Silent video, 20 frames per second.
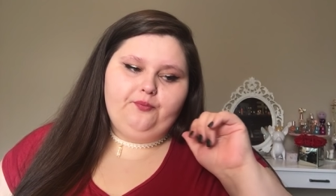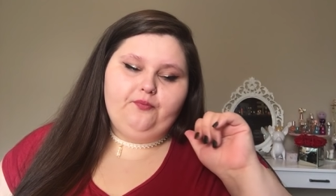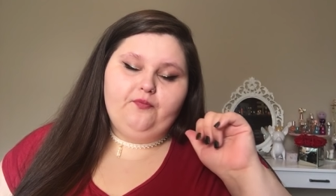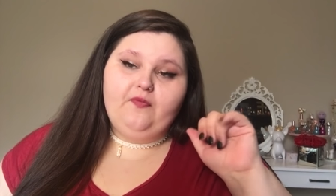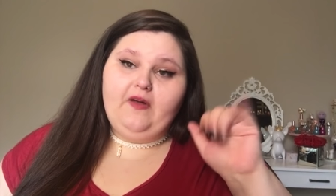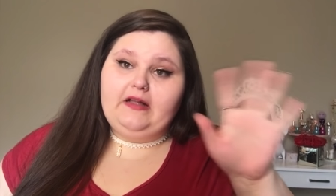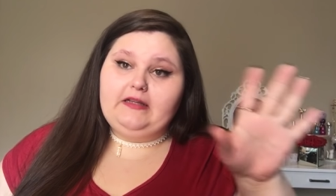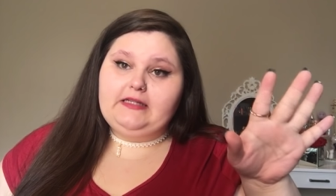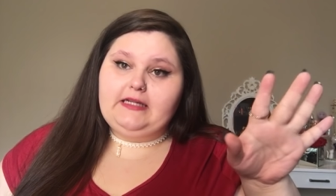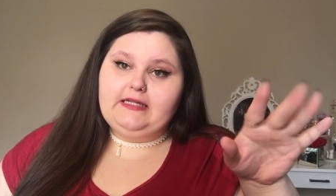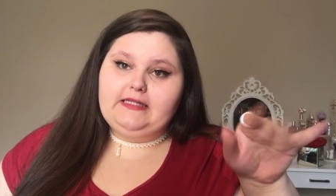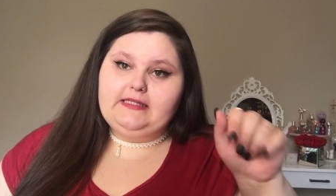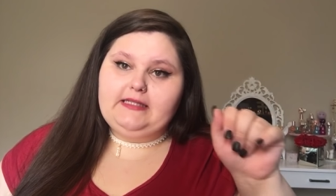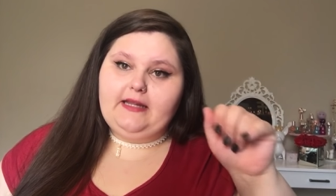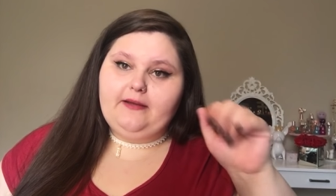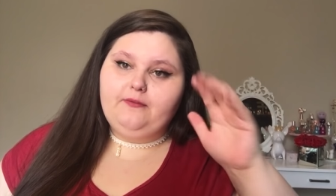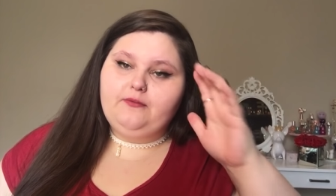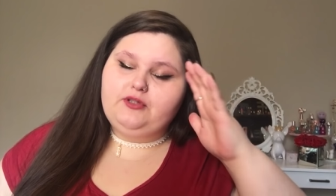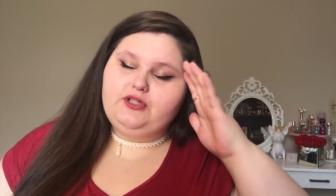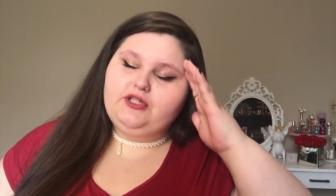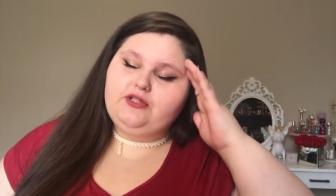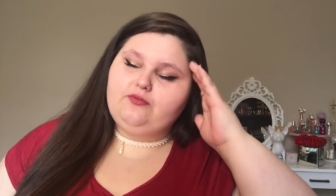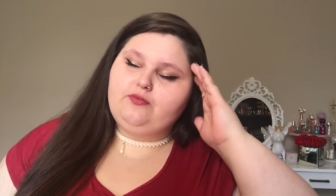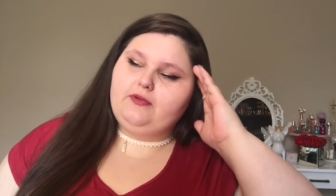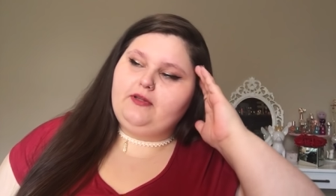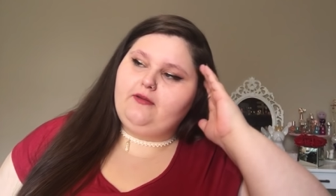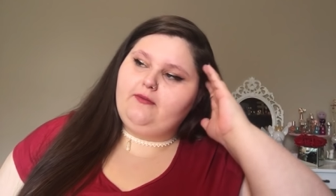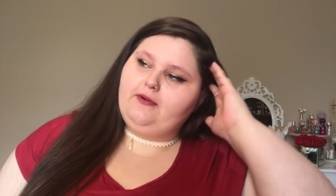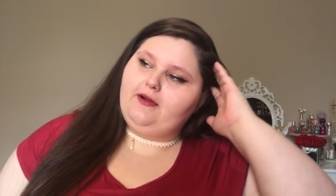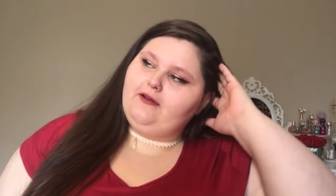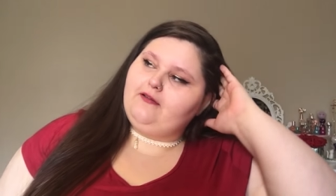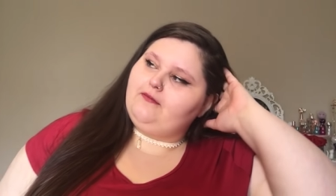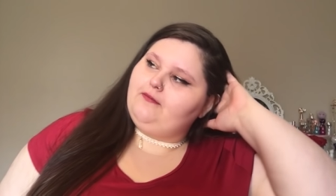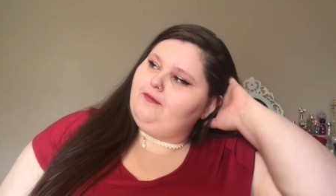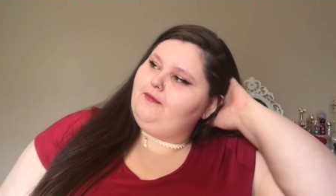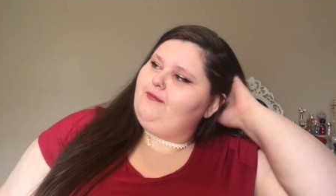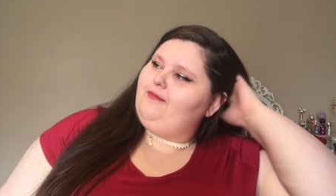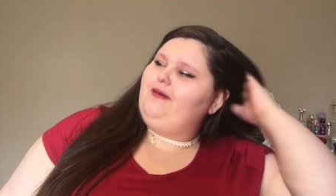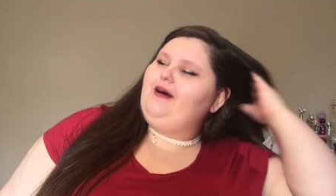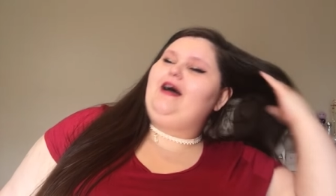Valentine's Day, which is really weird.
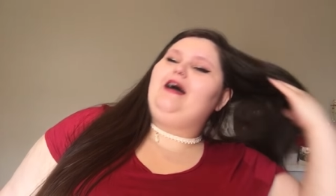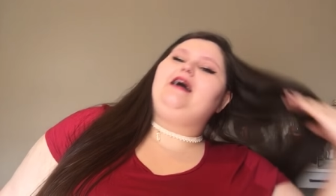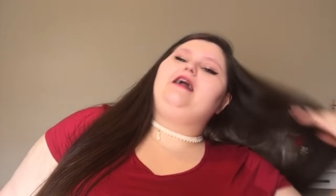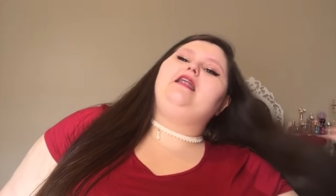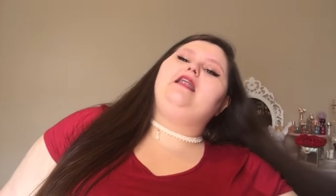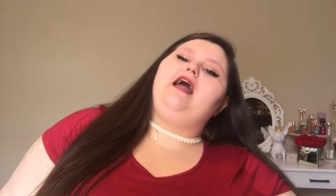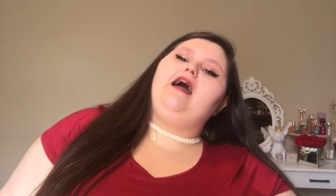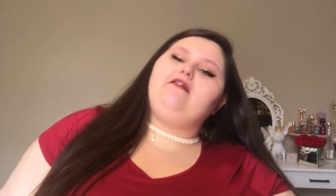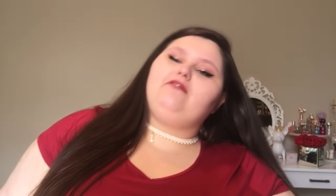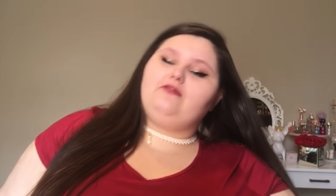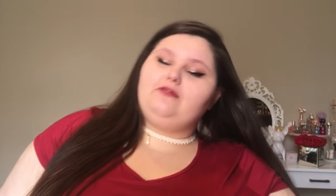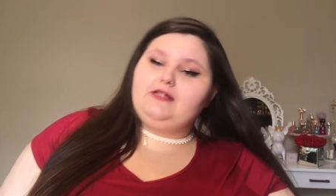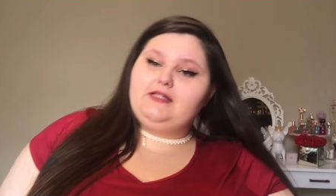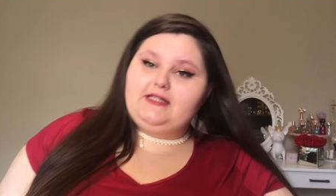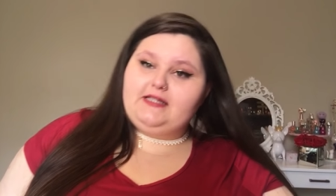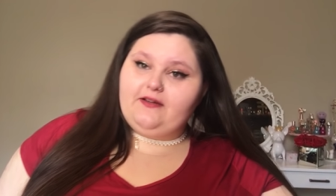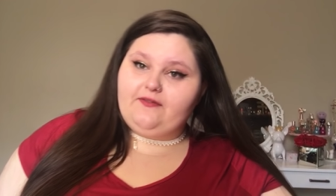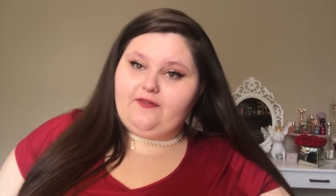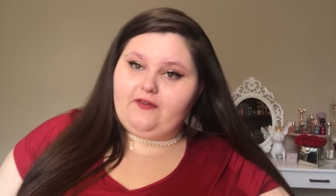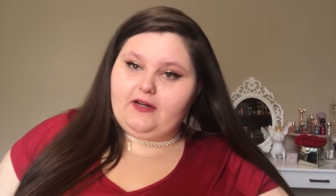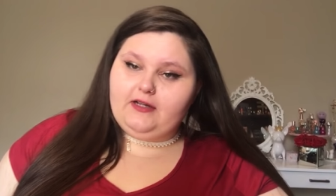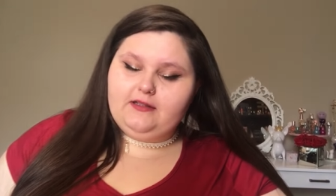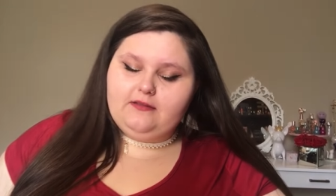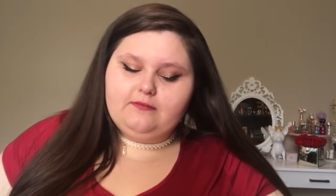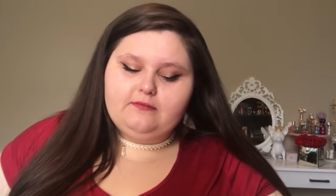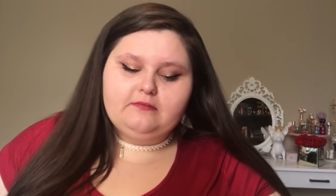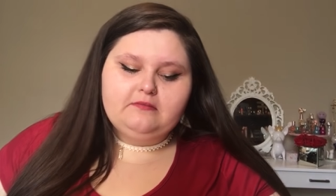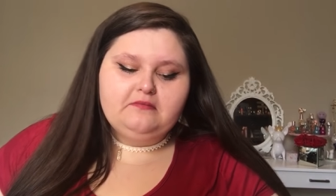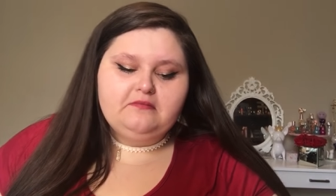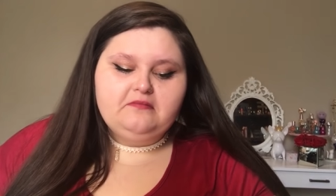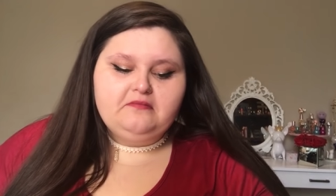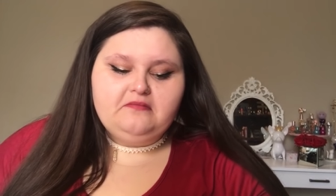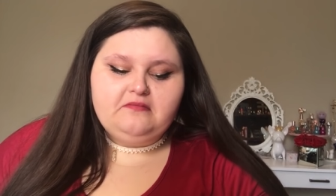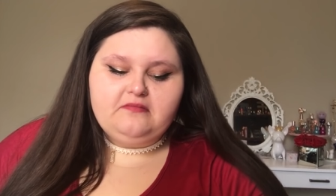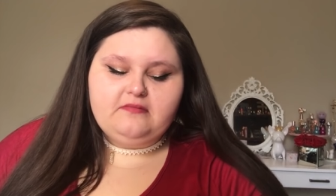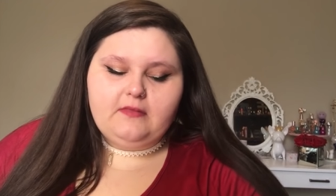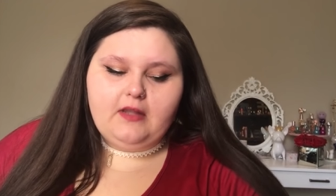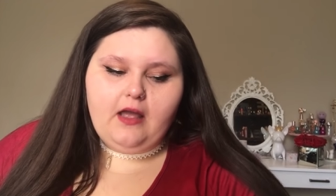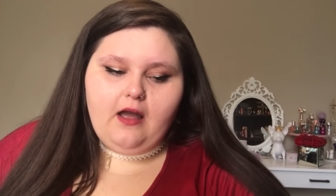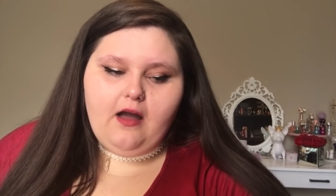But everyone's different.
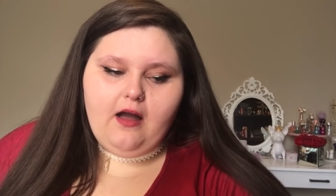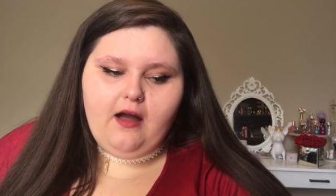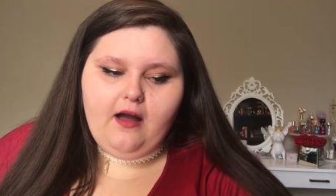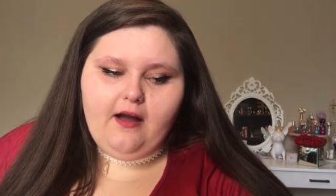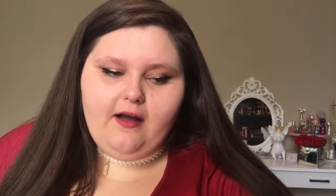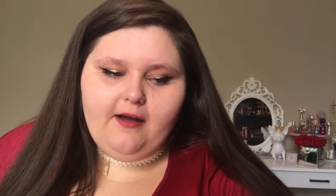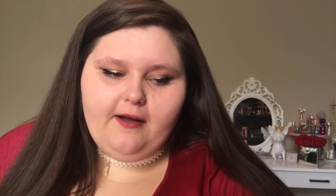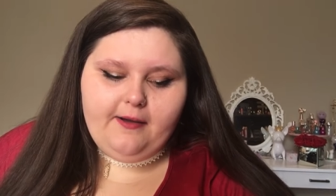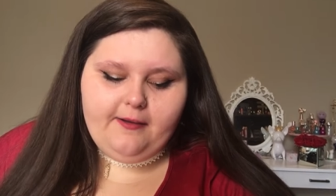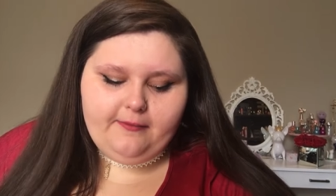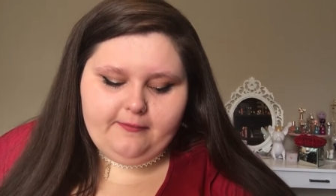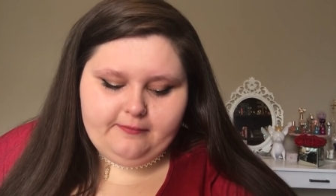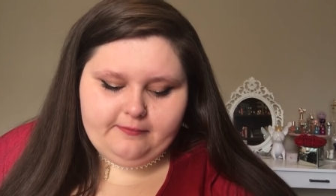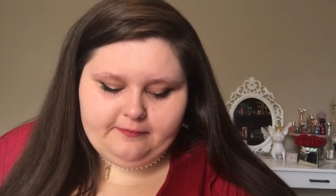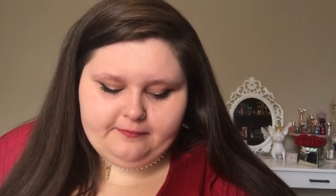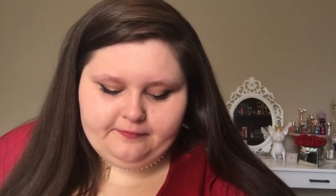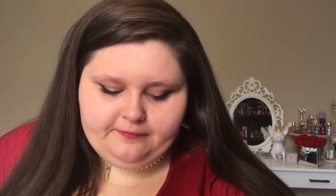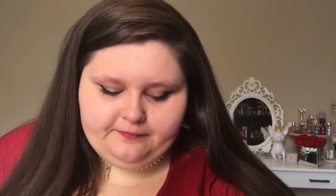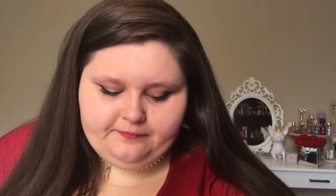Um,